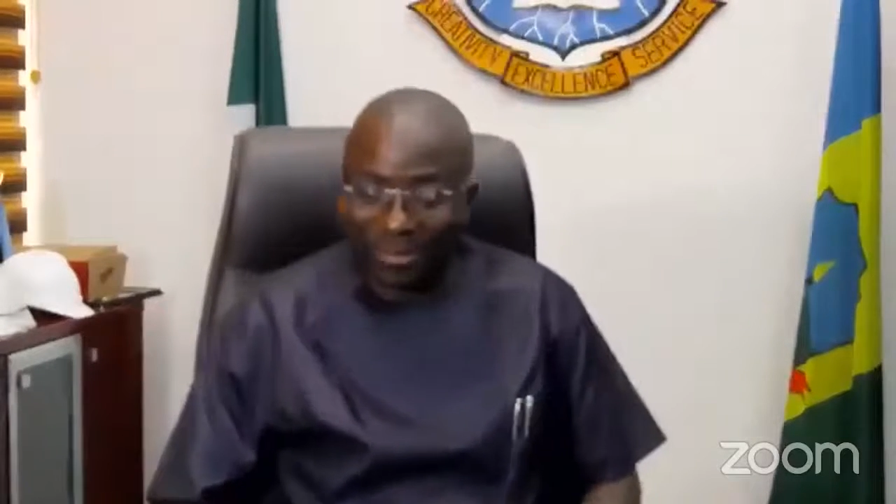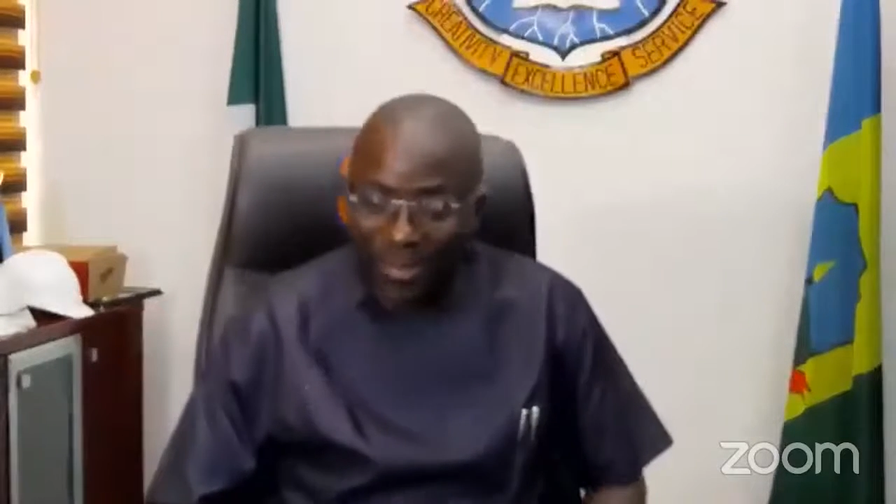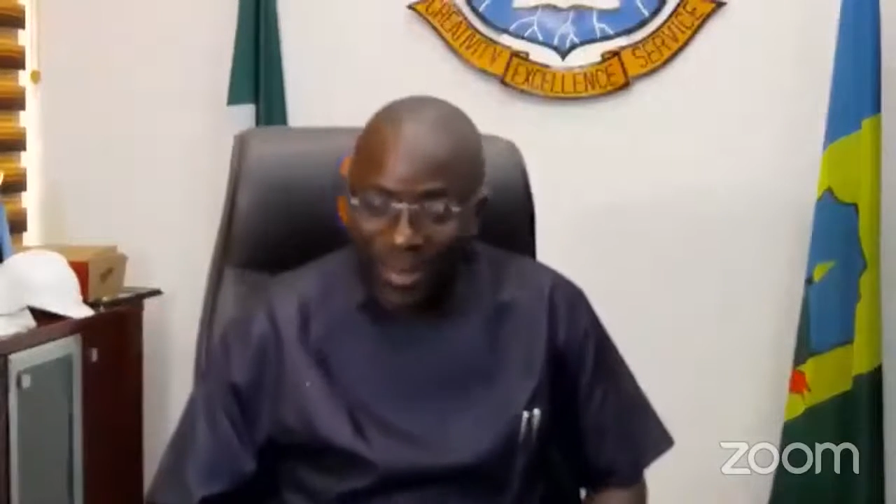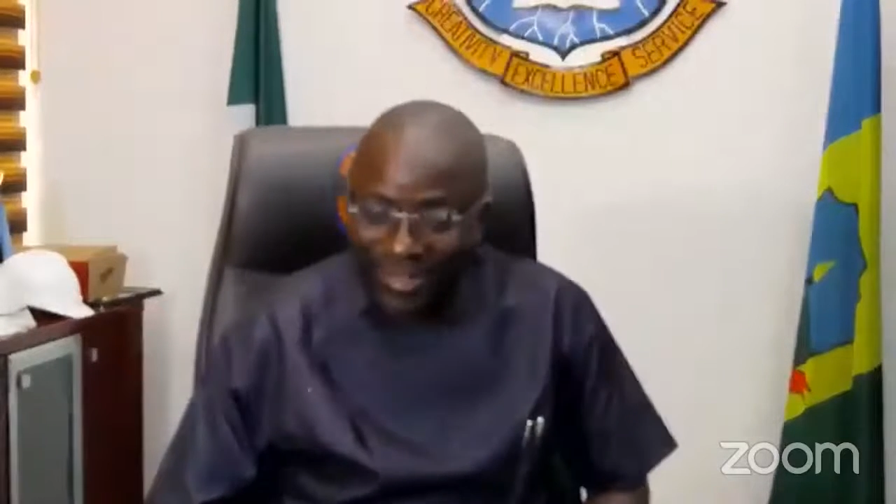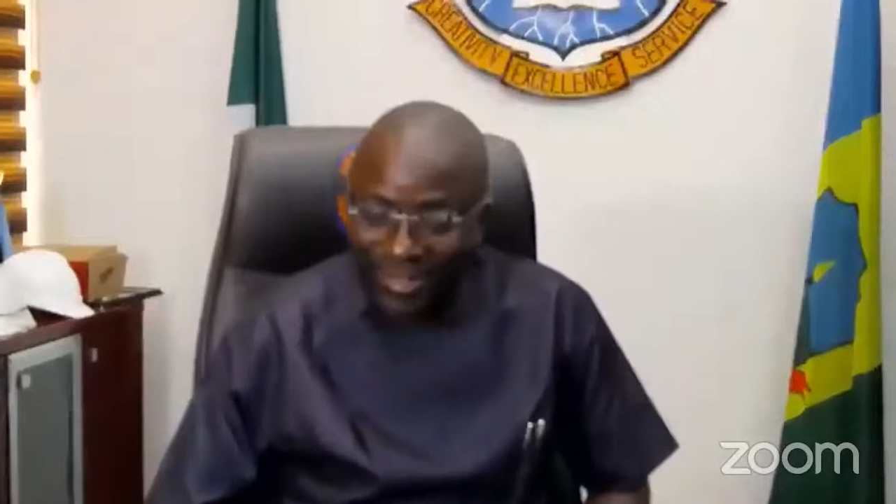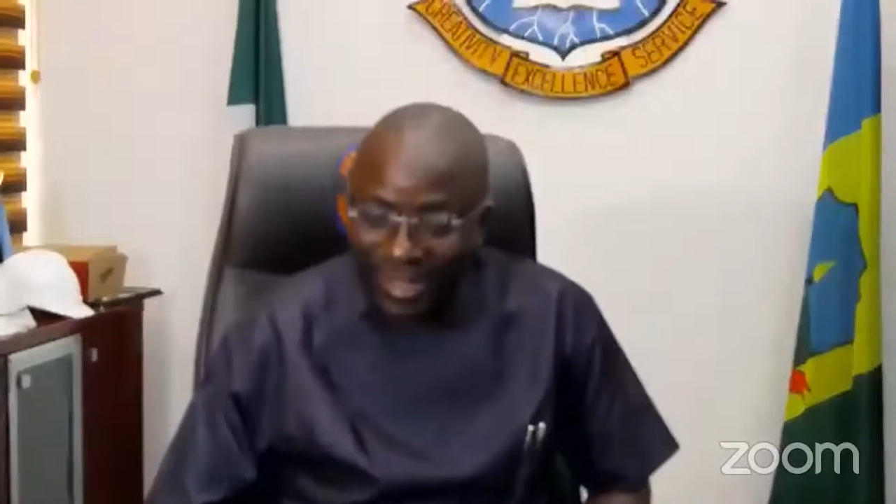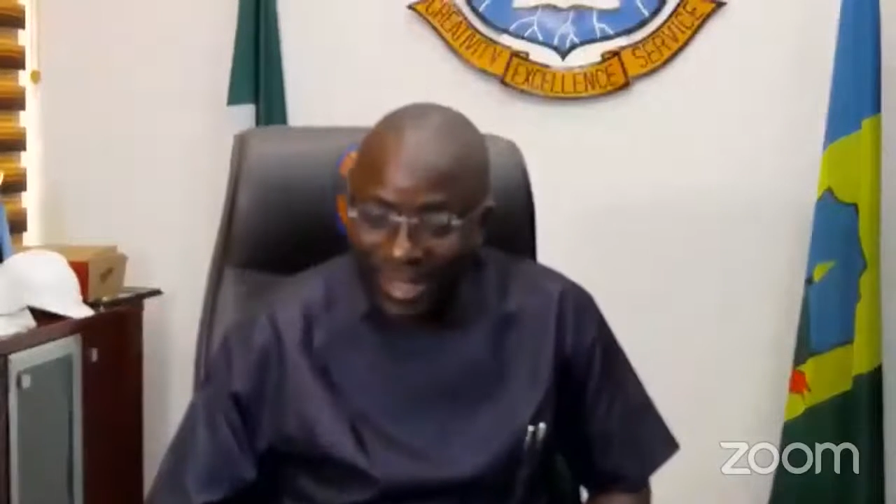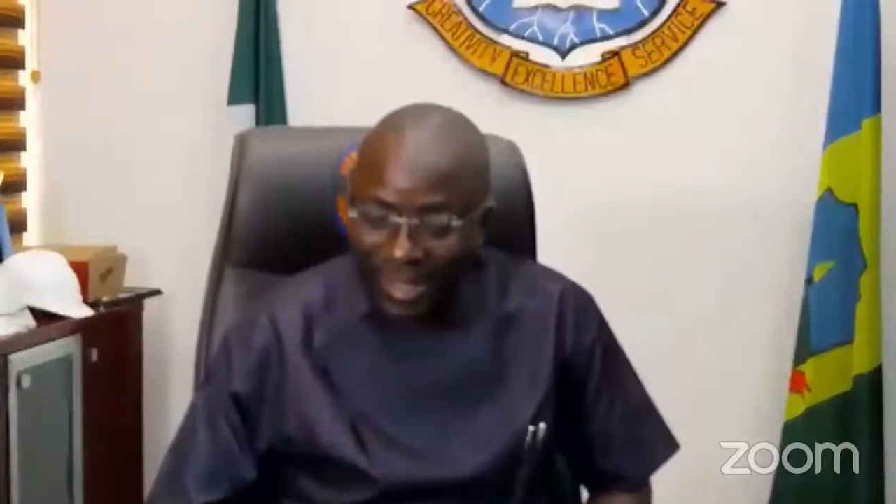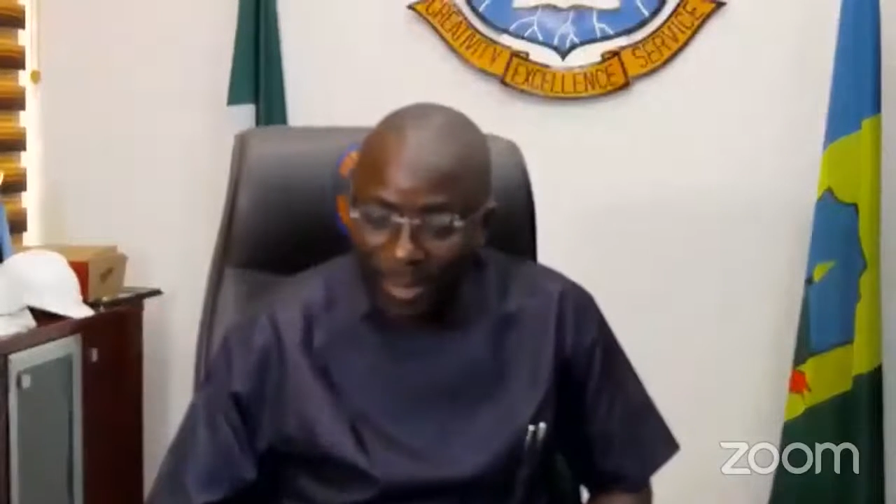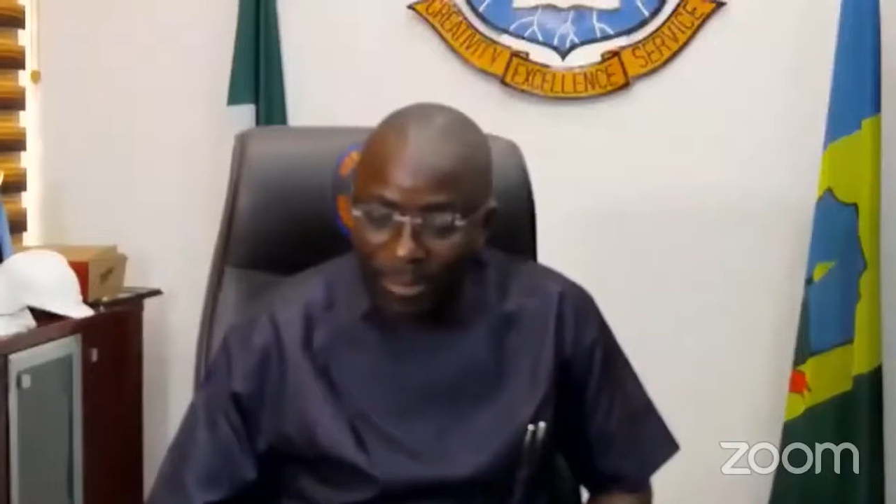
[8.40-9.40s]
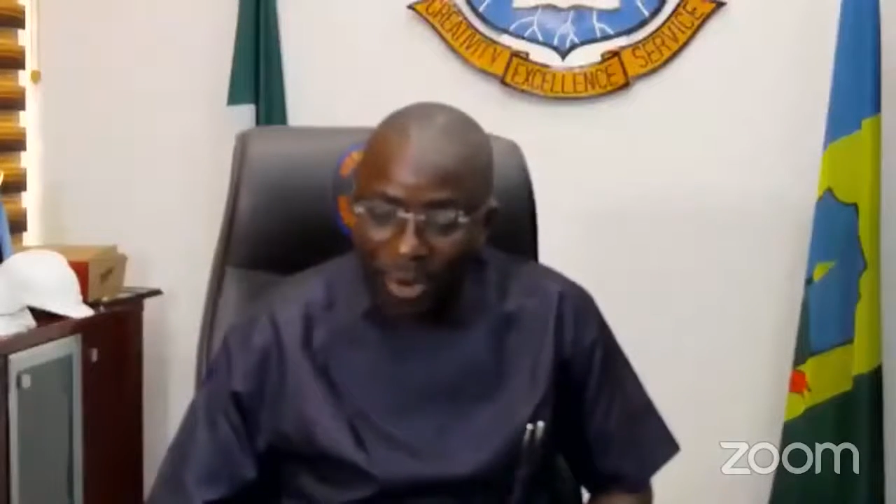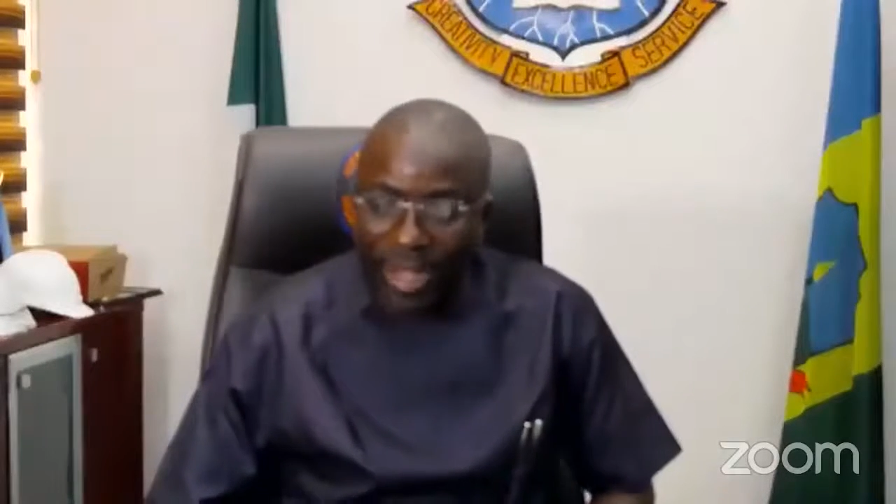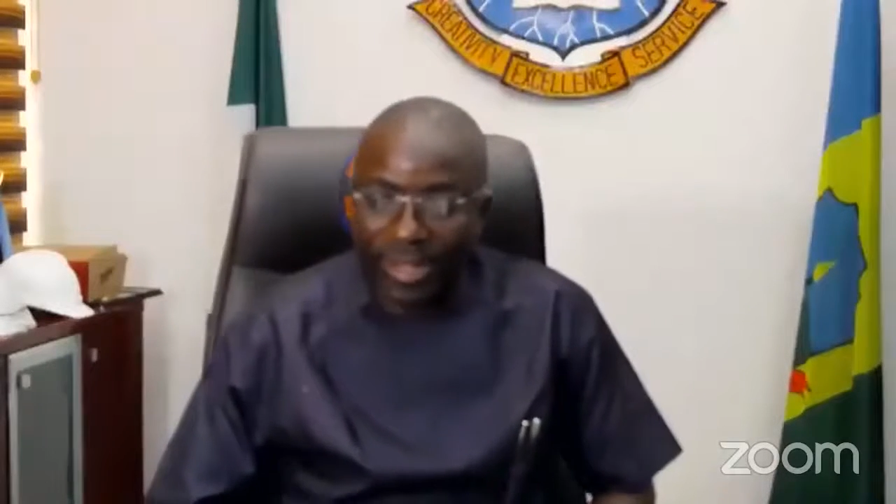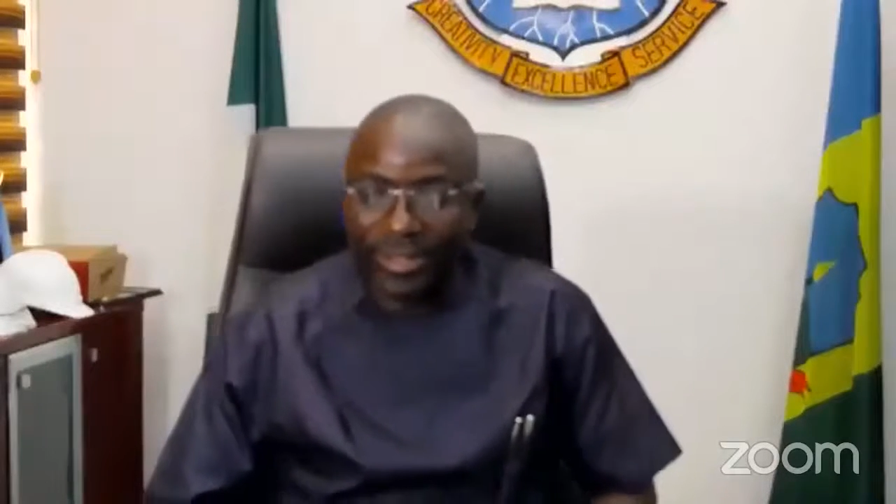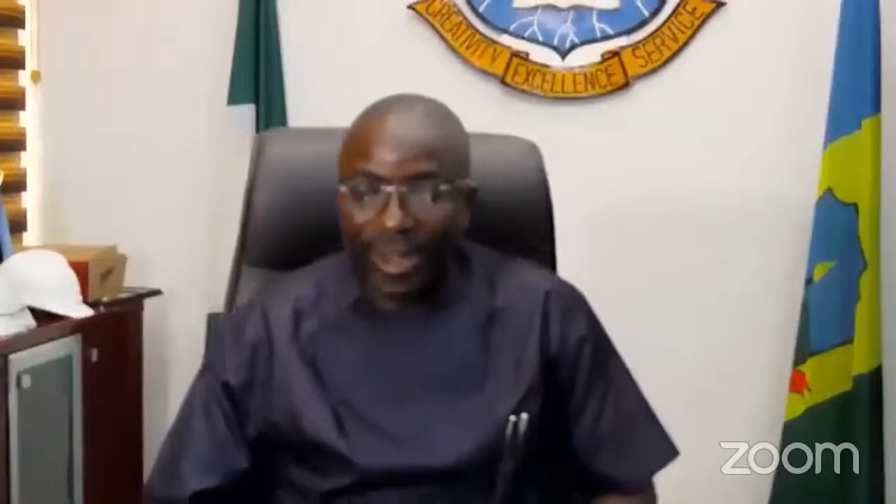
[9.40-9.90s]

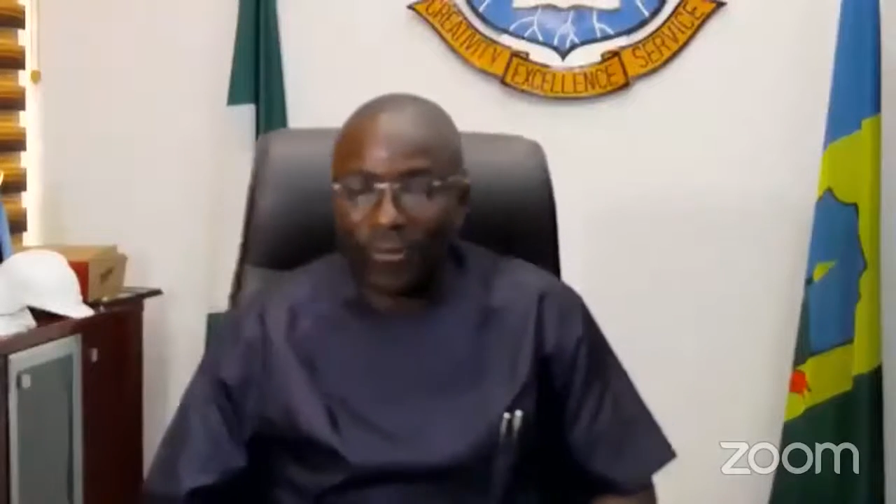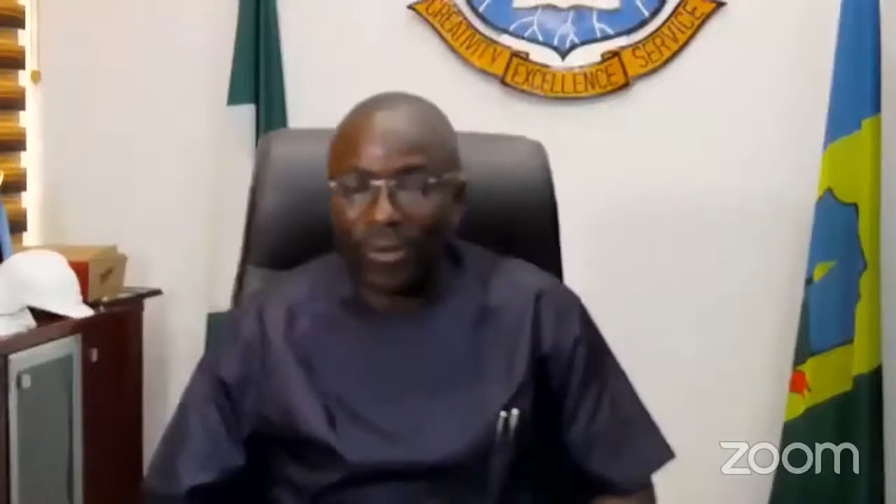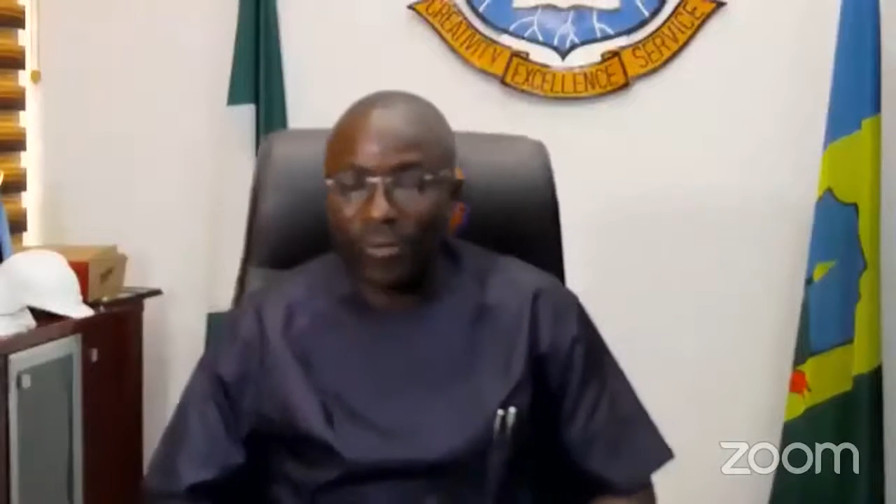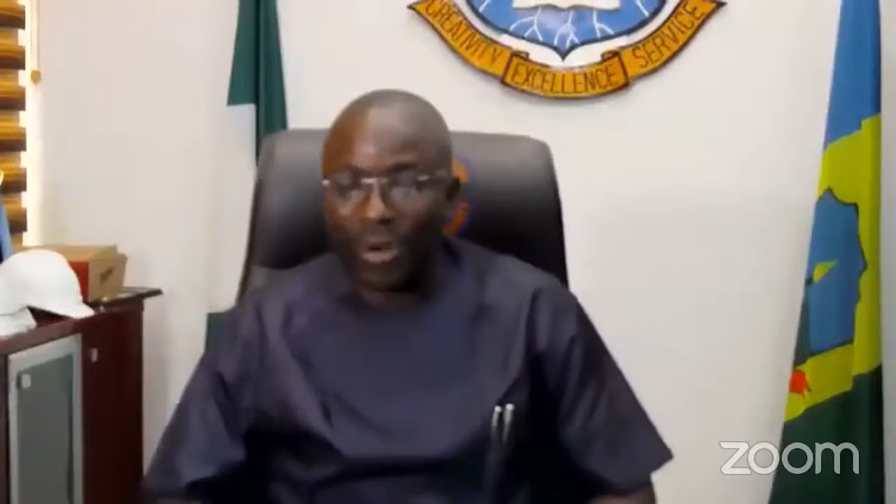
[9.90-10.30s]
current serving